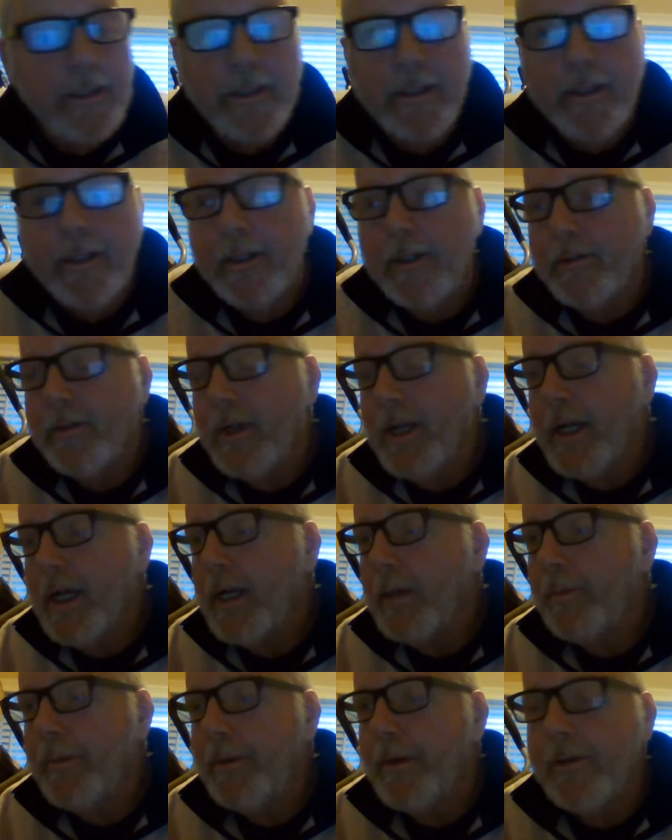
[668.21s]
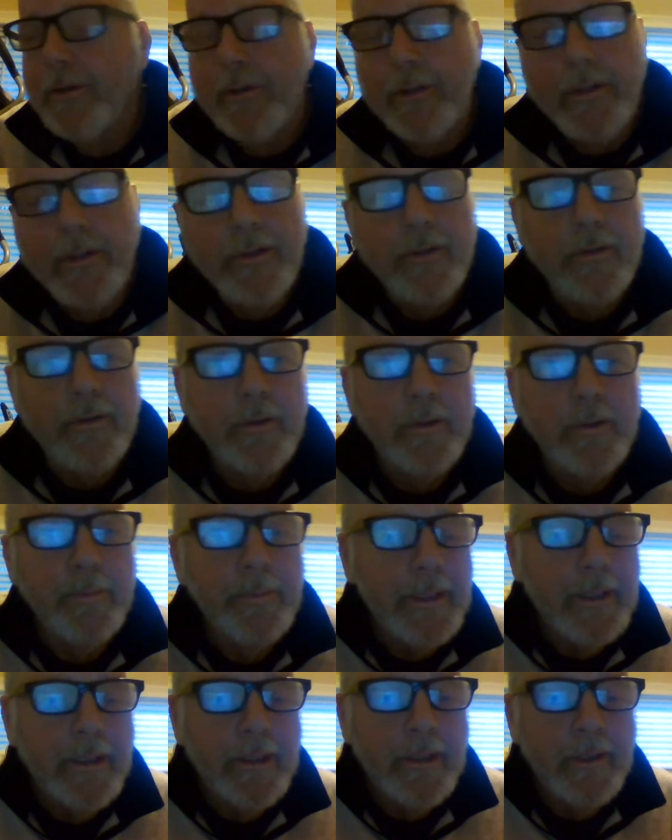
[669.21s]
They're going to jack up our insurance just
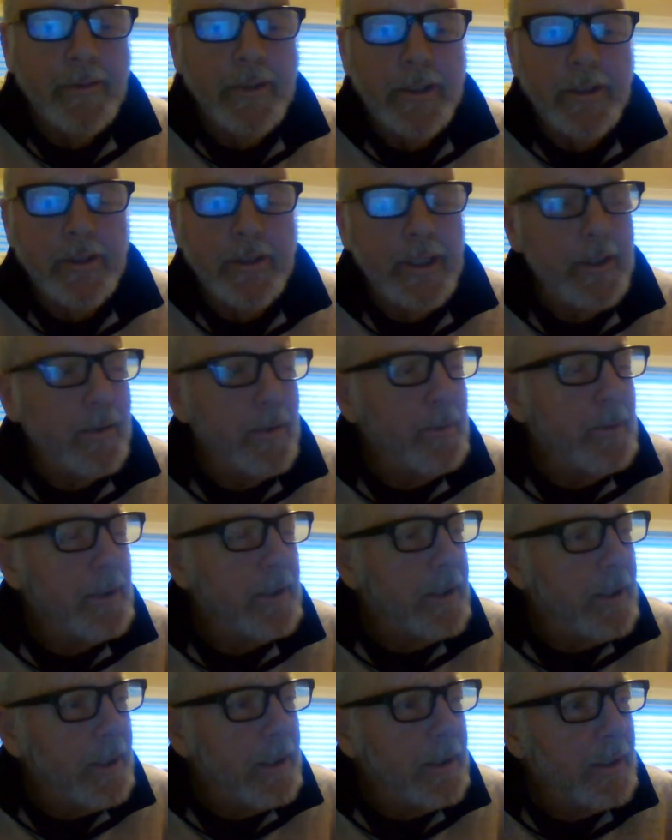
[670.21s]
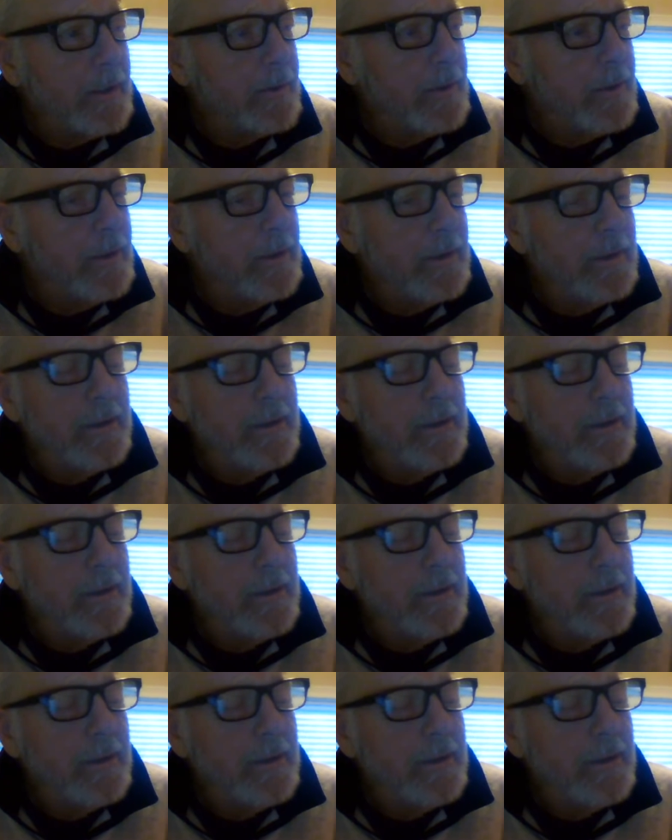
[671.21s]
because of it, because you got so many tickets."